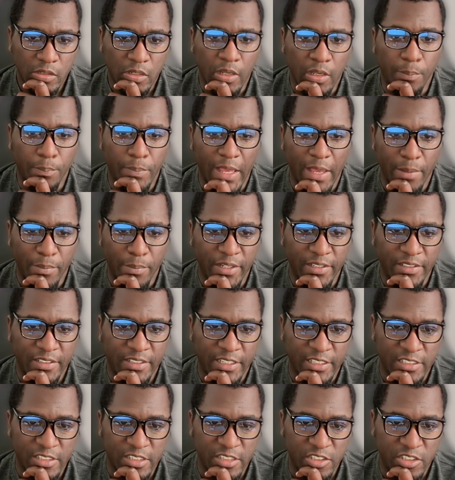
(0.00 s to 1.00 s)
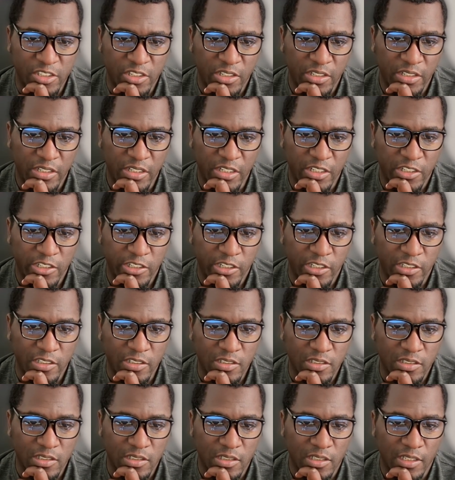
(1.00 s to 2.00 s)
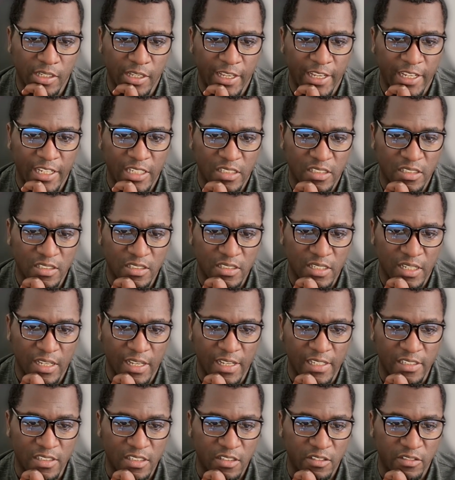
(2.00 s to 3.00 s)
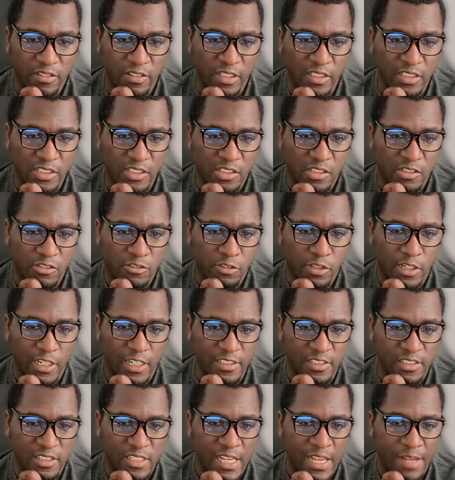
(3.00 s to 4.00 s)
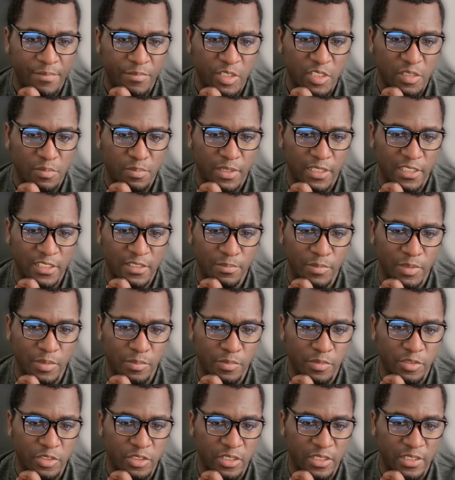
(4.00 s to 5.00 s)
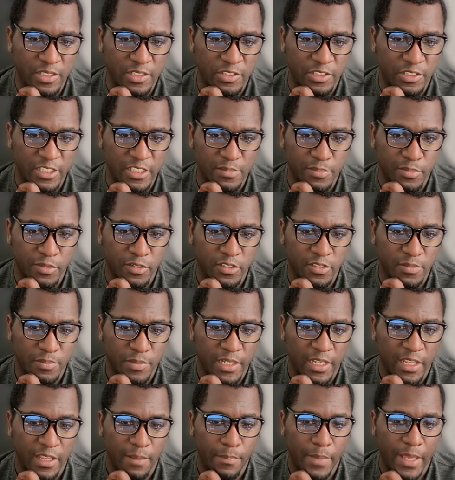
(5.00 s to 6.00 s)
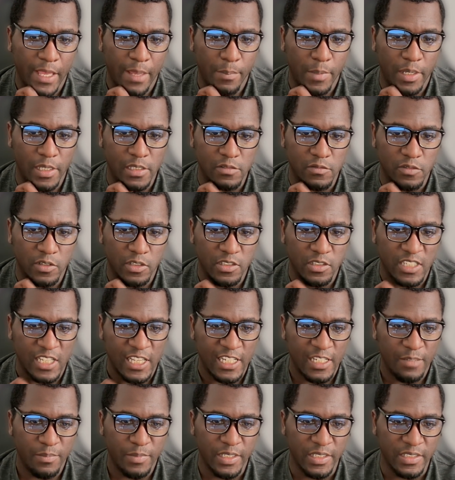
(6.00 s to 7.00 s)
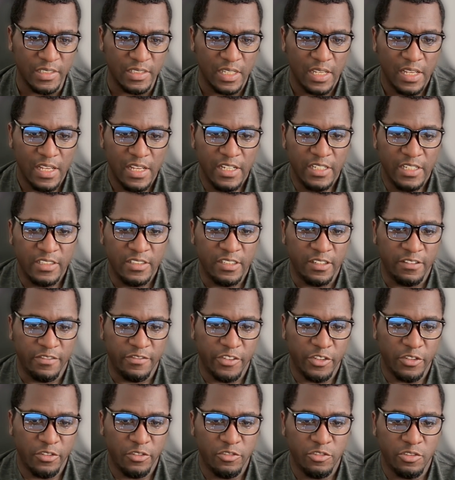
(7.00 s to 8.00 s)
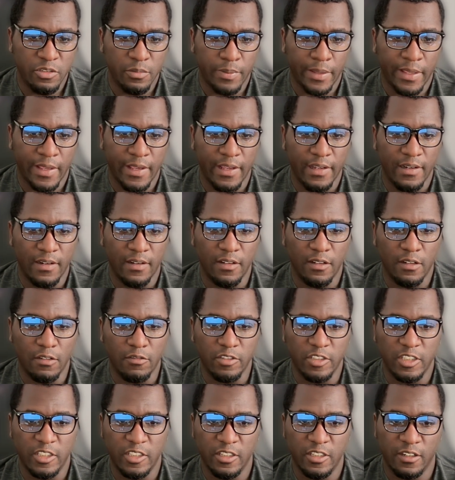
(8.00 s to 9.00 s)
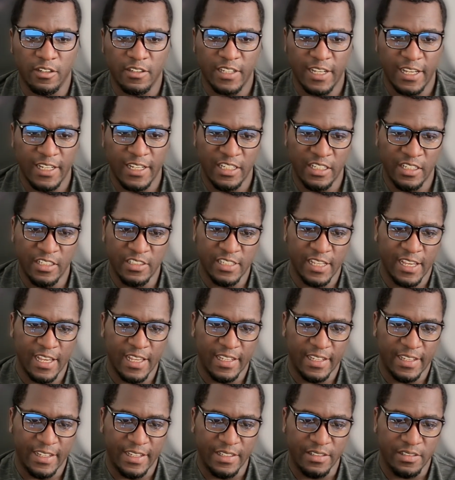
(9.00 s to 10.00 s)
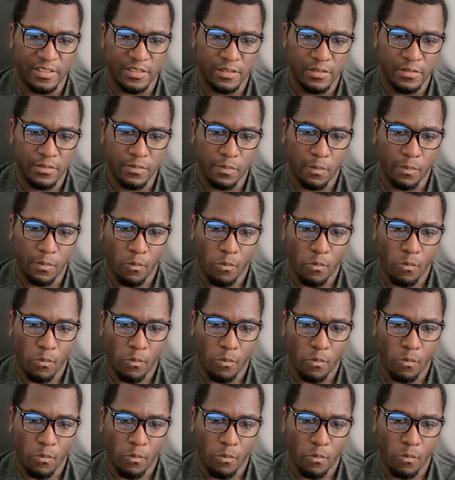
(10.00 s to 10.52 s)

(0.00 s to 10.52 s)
Batman takes a journey across the ages as Gorilla Grodd's time displacement machine transports many of Batman's worst enemies to feudal Japan along with the Dark Knight and his allies.